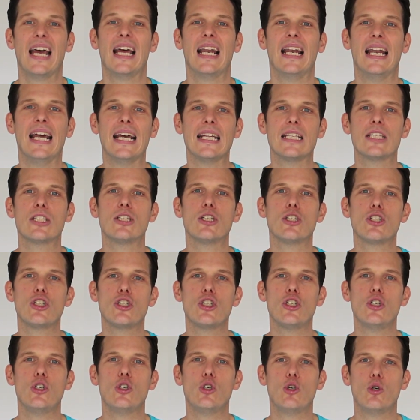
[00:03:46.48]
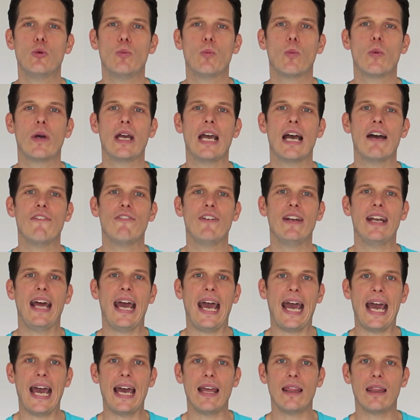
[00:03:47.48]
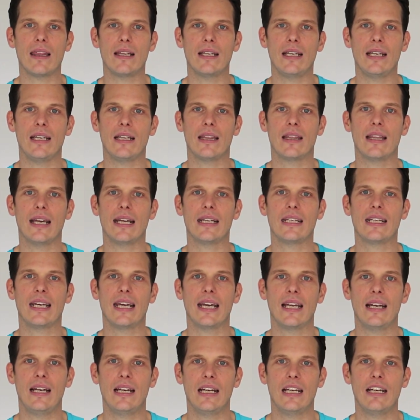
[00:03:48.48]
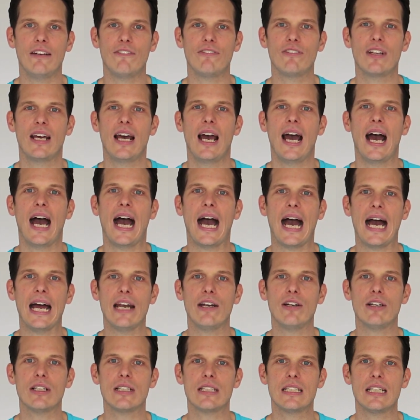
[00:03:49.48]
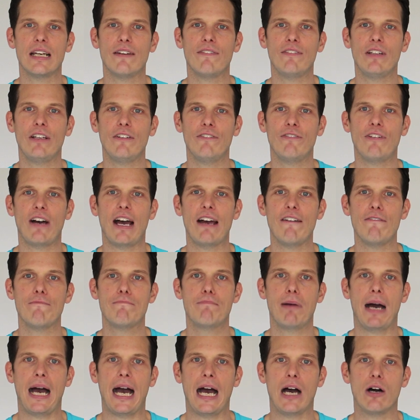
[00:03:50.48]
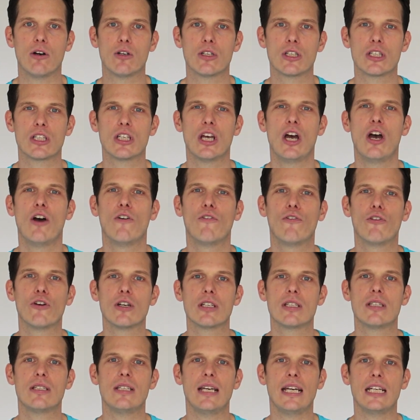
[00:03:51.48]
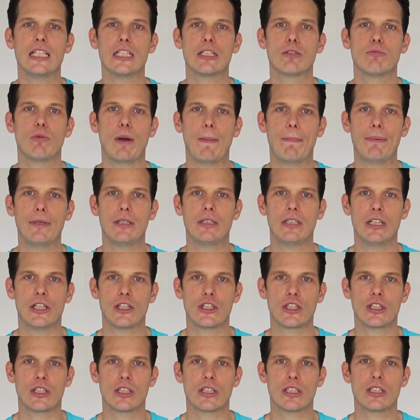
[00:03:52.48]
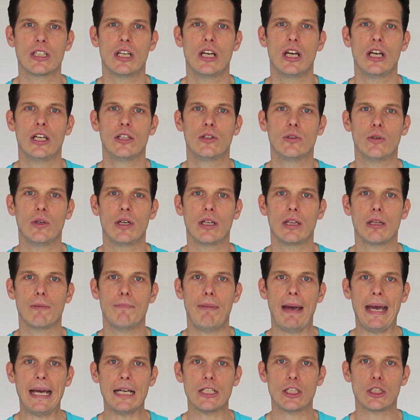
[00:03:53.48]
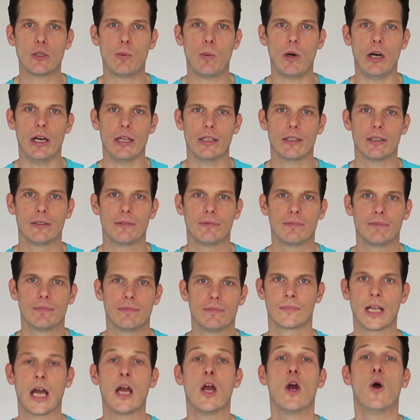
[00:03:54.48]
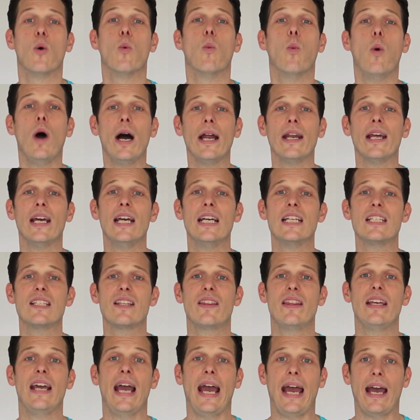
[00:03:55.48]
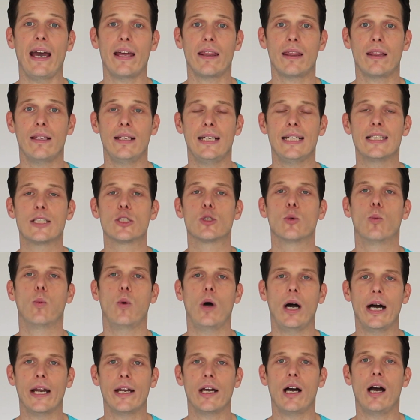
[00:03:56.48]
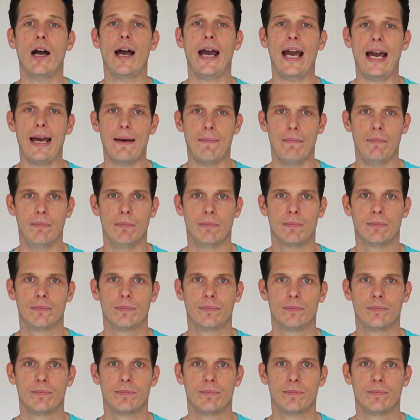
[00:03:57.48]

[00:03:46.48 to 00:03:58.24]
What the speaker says: Let's assume we have an athlete that can lift 175 pounds for 6 repetitions doing the back squat. What is the athlete's 1 RM?